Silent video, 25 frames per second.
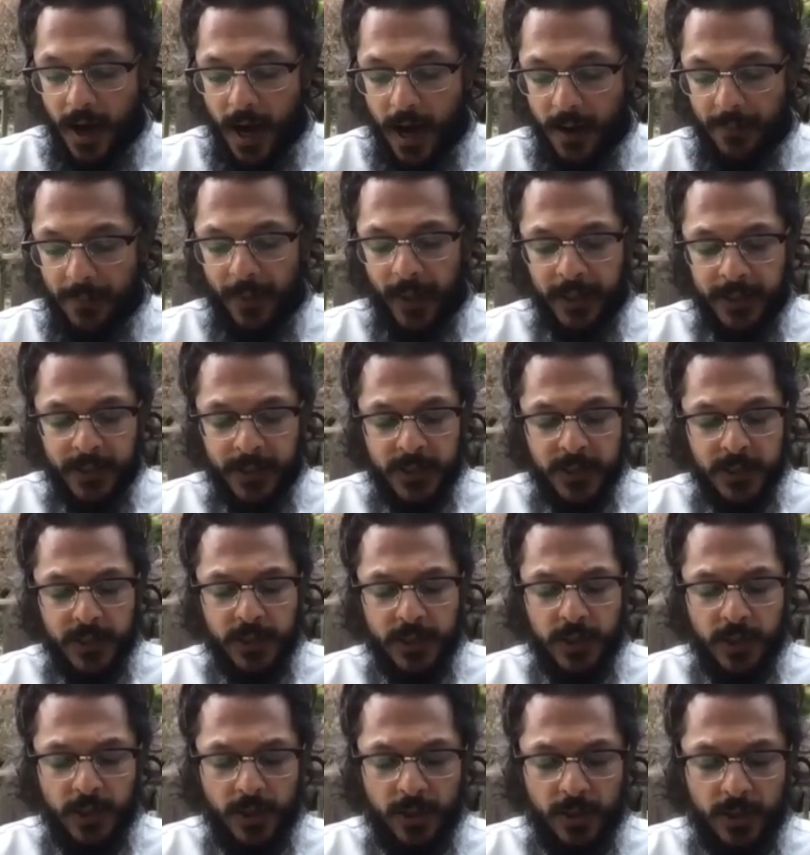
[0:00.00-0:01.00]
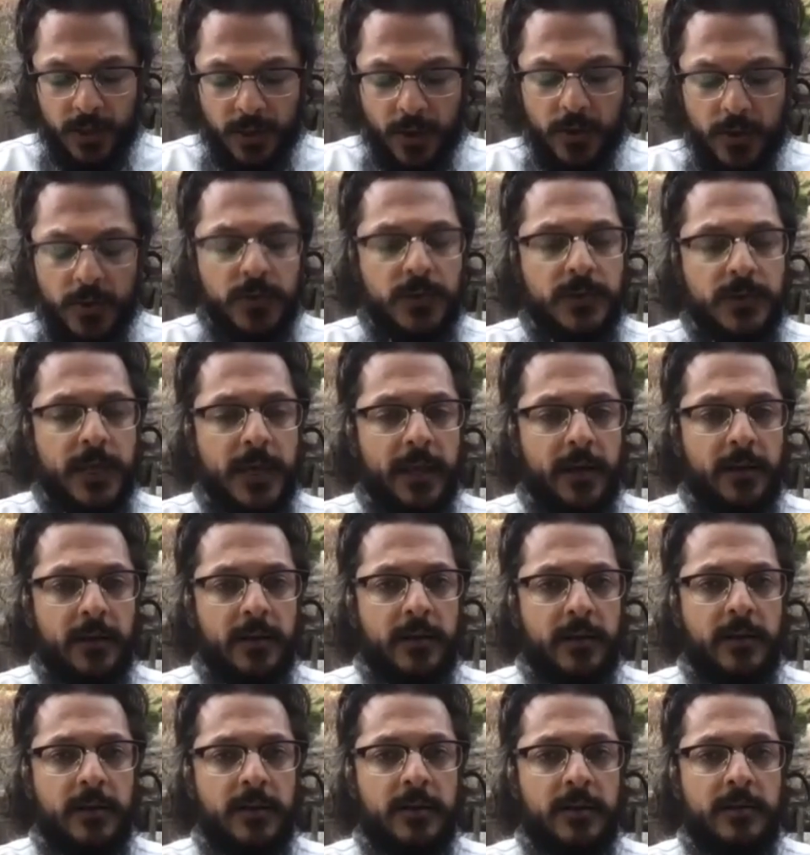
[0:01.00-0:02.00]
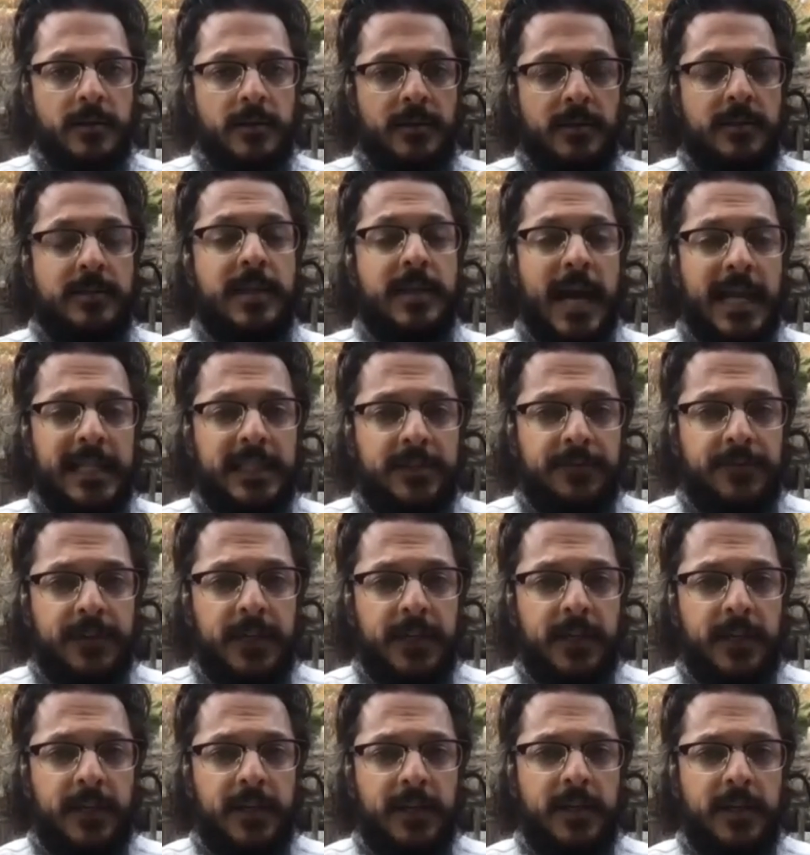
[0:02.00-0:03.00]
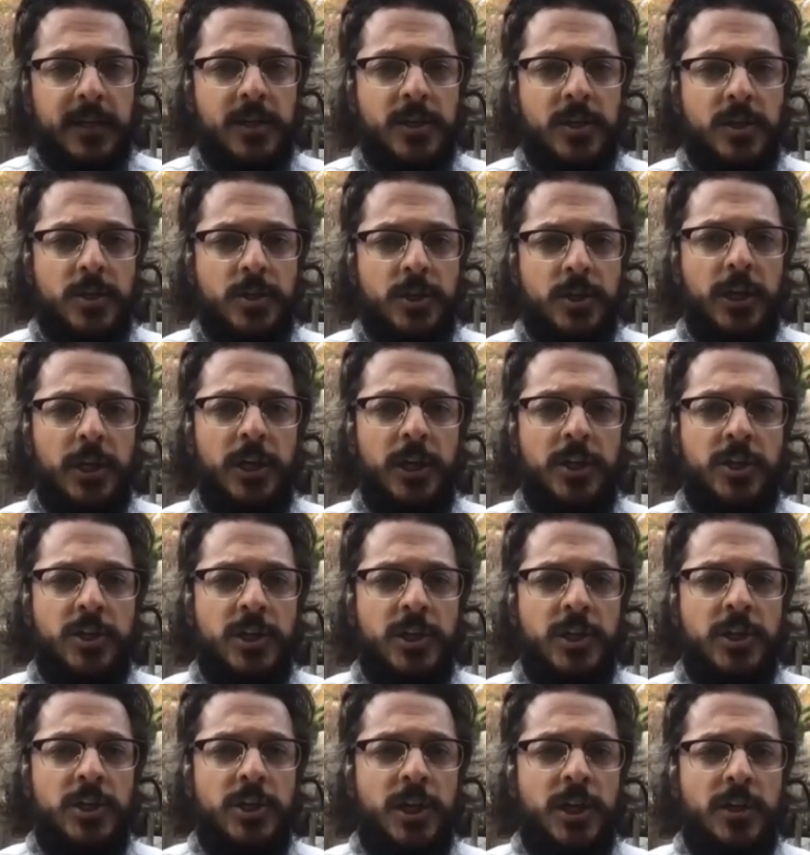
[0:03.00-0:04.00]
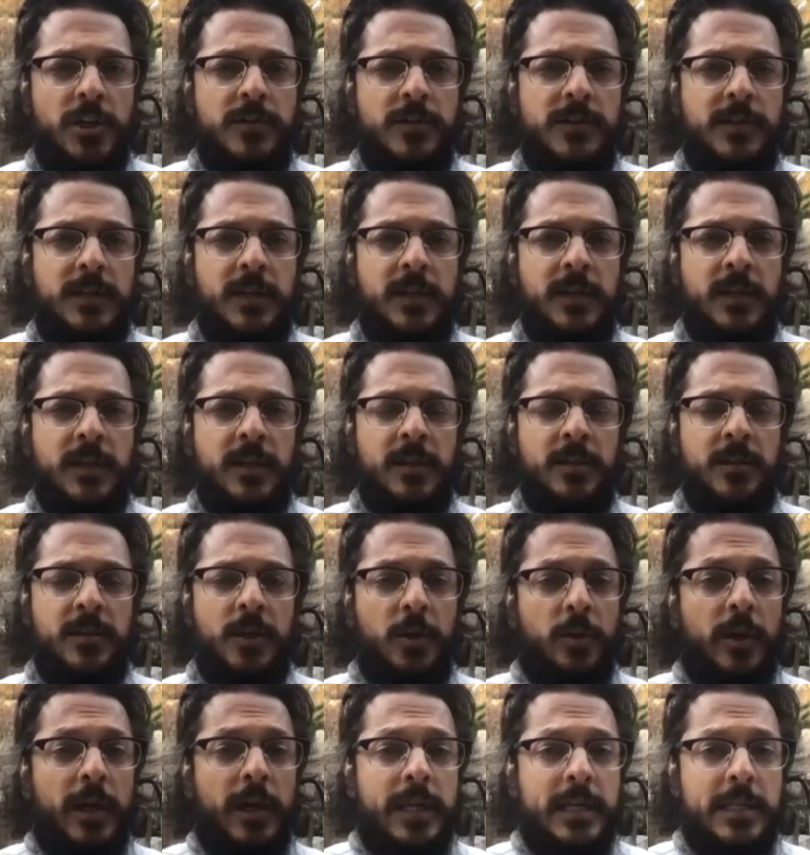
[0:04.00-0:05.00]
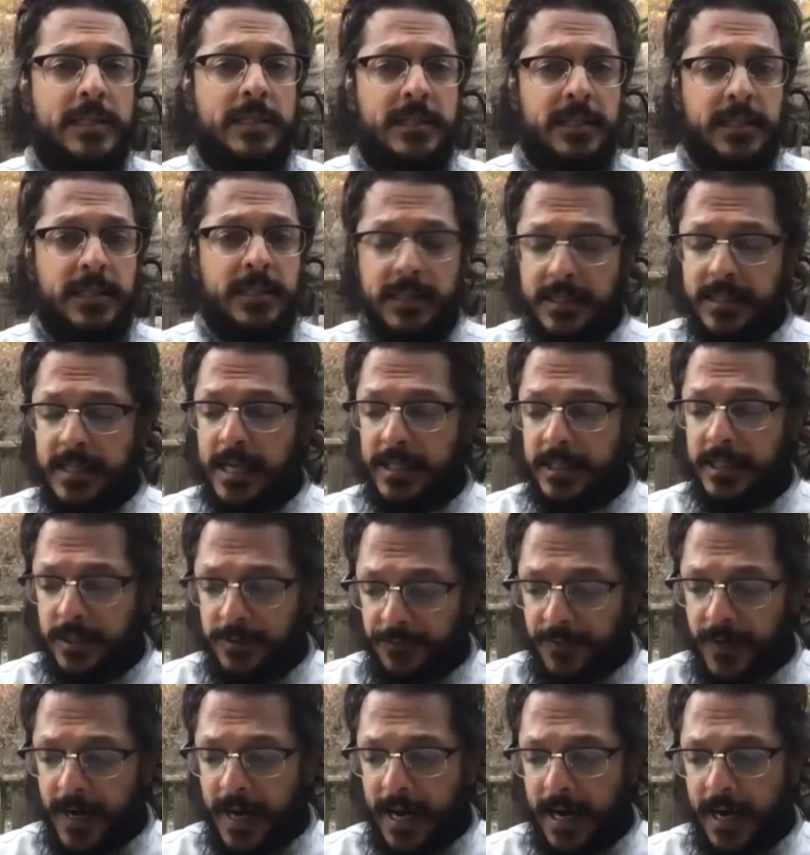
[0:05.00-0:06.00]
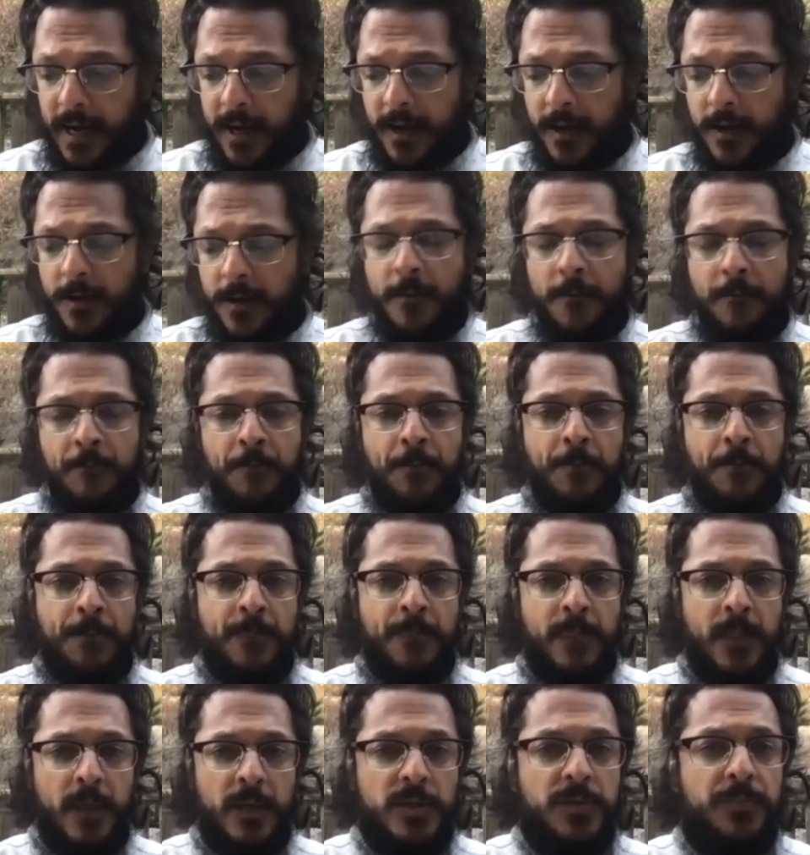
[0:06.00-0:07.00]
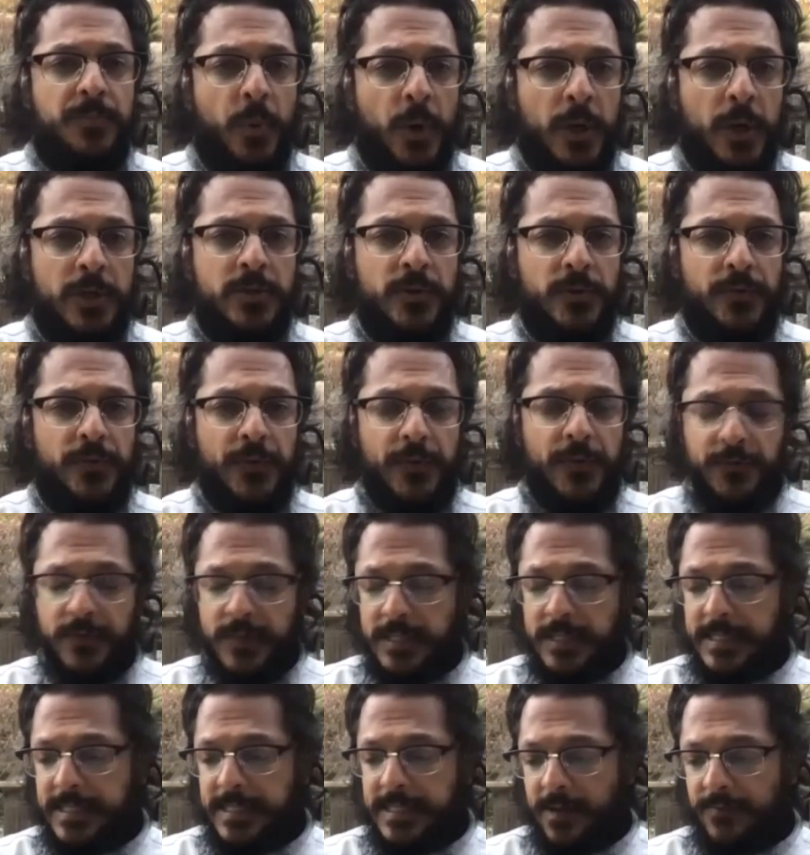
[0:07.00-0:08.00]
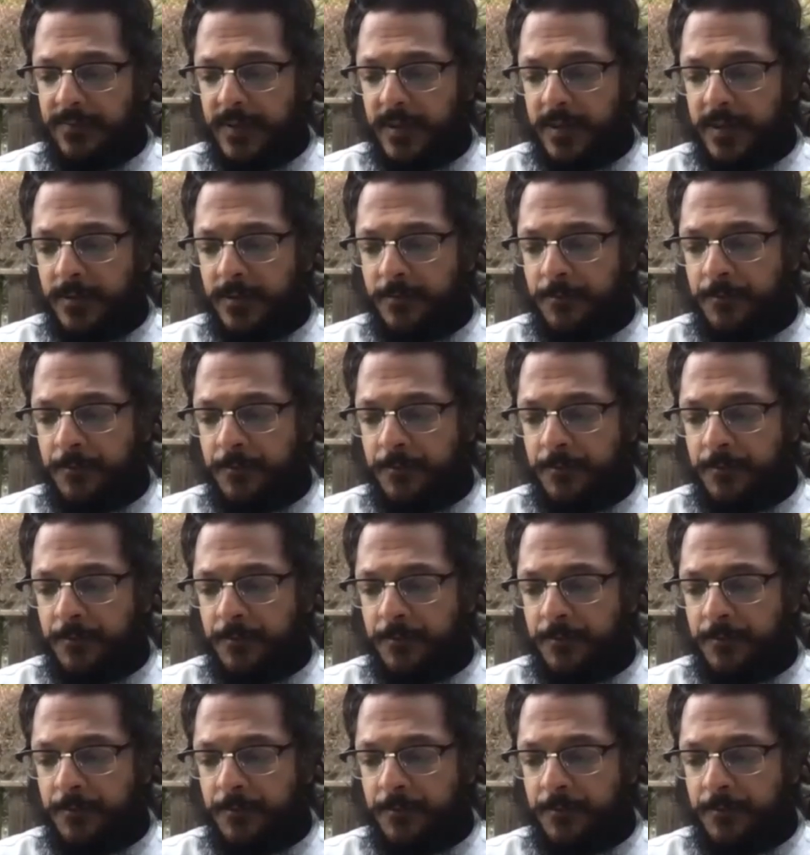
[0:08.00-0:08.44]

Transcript: Amongst those that are sattvic, Sri Krishna shares, the greatest is sattva. That's pointer 57.